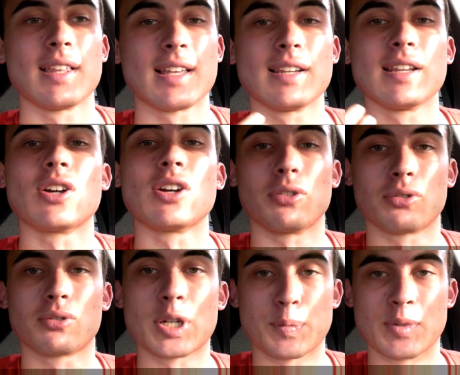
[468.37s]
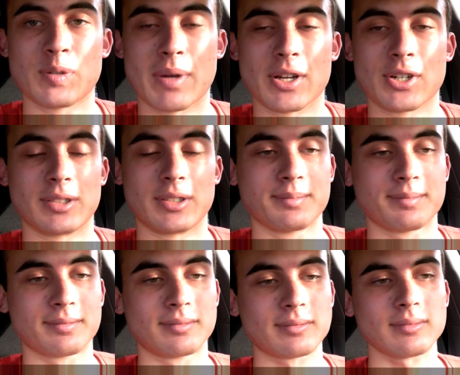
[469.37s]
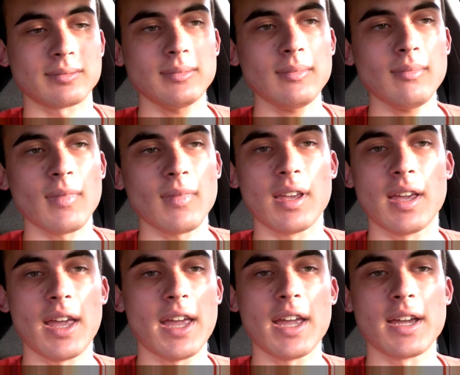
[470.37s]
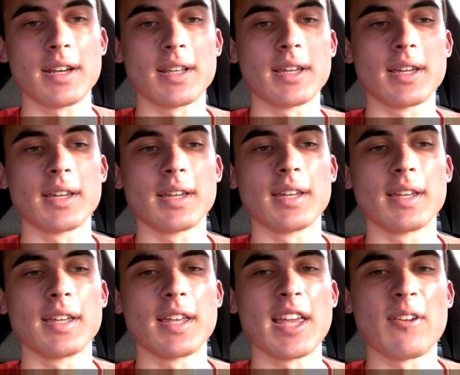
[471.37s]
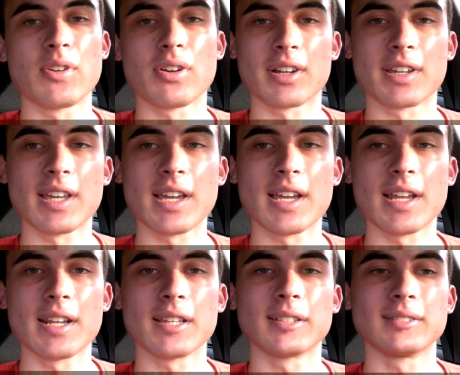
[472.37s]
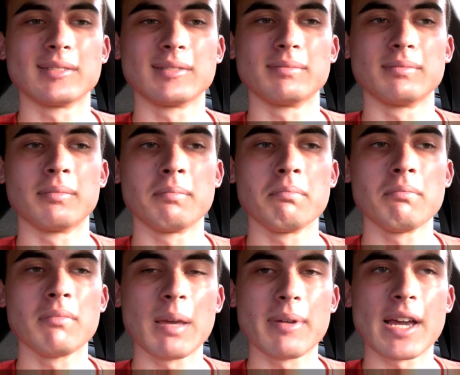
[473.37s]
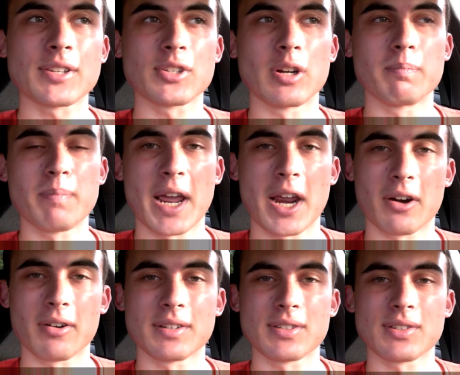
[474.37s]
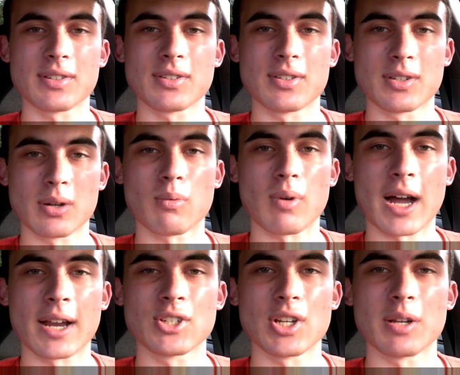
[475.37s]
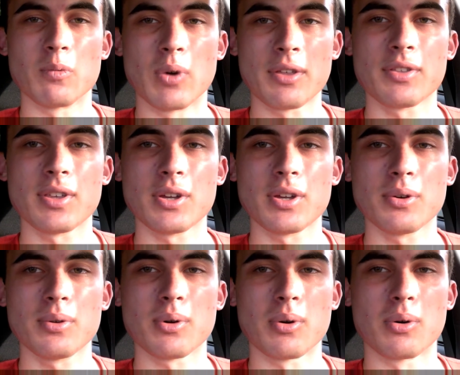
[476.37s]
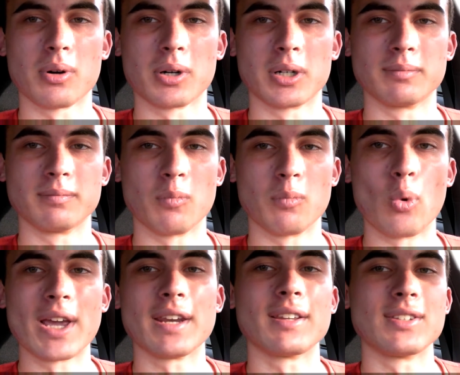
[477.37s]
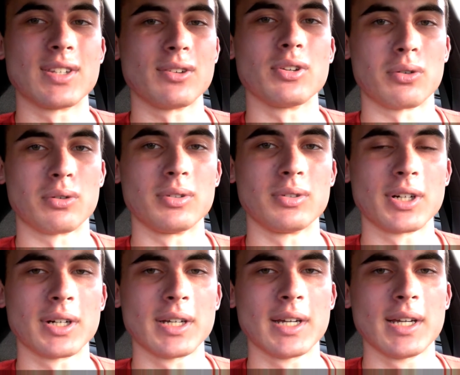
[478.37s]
An adult Christmas special. And if you're a kid, maybe ask your parents to watch it with you or wait until you're older.